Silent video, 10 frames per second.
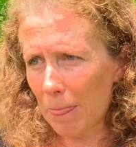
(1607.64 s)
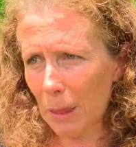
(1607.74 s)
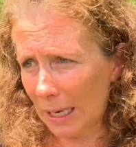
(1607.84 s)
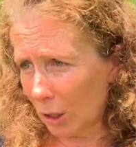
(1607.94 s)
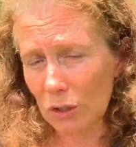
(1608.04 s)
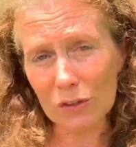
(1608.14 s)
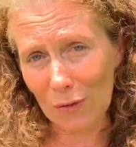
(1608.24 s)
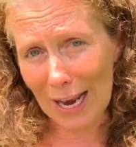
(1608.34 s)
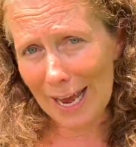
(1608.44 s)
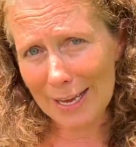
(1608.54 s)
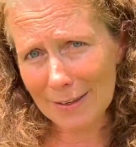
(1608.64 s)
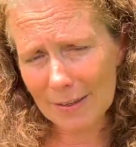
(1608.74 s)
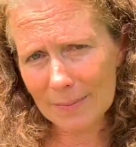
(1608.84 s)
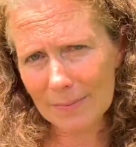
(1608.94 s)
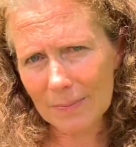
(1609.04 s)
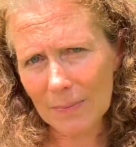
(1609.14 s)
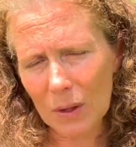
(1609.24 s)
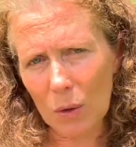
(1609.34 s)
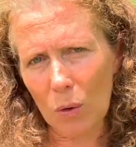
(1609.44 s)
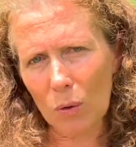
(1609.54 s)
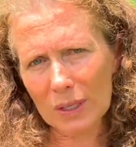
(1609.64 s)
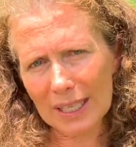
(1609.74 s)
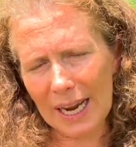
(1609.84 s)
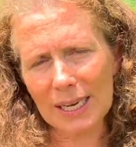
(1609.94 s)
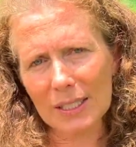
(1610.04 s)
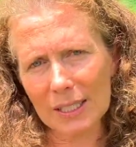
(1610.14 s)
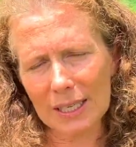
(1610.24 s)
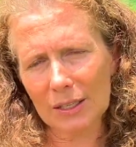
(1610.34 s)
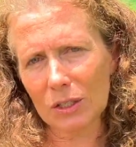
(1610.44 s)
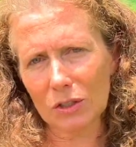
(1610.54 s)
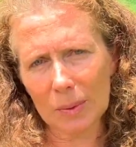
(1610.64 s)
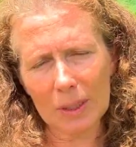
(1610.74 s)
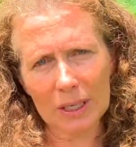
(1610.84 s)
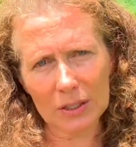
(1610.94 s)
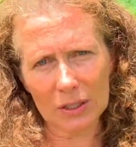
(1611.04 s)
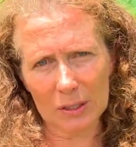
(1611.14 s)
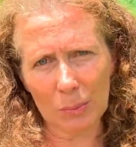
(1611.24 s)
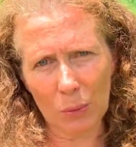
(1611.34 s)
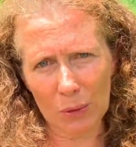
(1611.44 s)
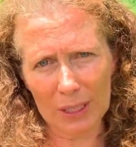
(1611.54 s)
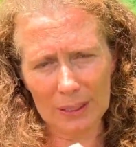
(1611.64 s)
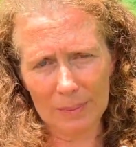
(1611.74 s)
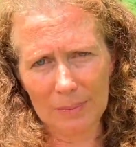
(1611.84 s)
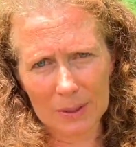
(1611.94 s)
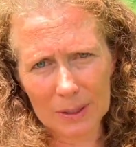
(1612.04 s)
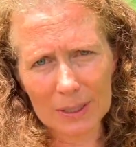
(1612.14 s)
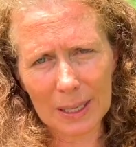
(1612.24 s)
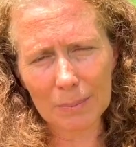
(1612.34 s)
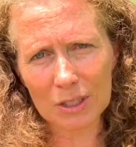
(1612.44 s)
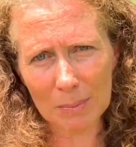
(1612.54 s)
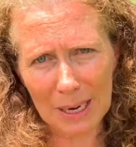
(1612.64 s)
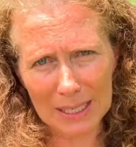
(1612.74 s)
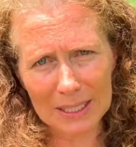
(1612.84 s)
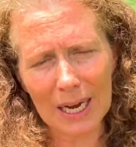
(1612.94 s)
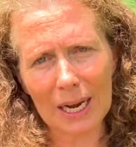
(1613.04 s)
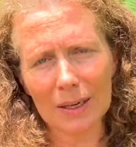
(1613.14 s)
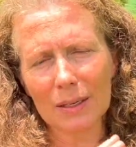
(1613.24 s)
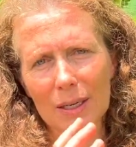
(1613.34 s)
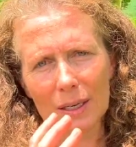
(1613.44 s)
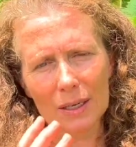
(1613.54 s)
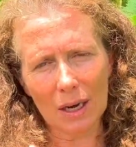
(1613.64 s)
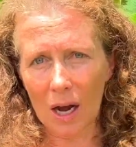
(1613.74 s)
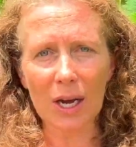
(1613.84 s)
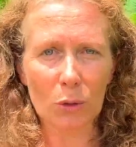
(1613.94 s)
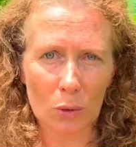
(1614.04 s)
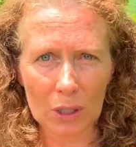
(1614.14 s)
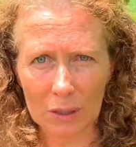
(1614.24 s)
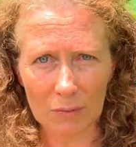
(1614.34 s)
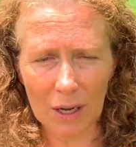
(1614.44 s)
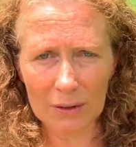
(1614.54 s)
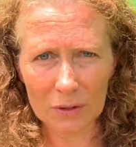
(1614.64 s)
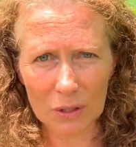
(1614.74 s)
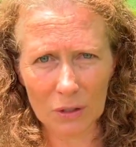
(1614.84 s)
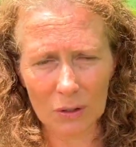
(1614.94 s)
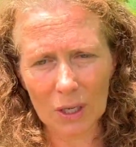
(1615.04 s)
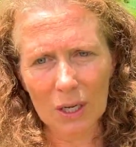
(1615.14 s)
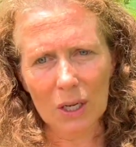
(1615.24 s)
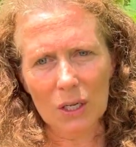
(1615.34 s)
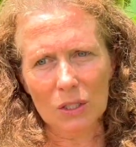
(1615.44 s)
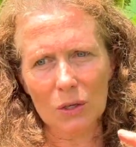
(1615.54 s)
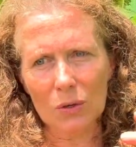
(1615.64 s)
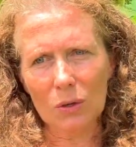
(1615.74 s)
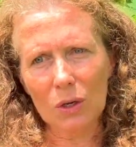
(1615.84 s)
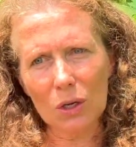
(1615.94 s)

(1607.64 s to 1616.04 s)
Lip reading: the loss of land? Or is it actually contributing to supporting them to maintain a high quality of life too? So,